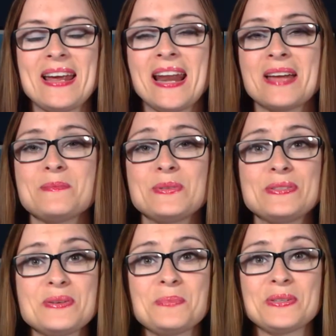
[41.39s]
and I am
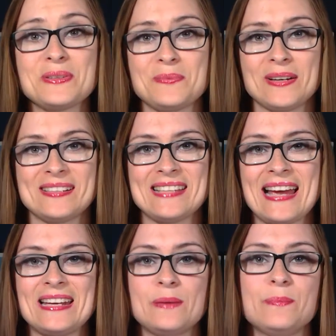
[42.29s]
super
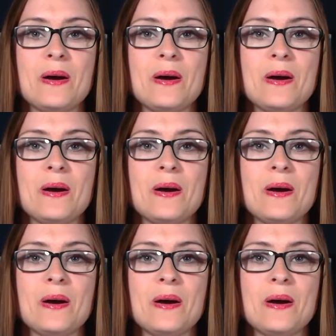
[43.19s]
excited,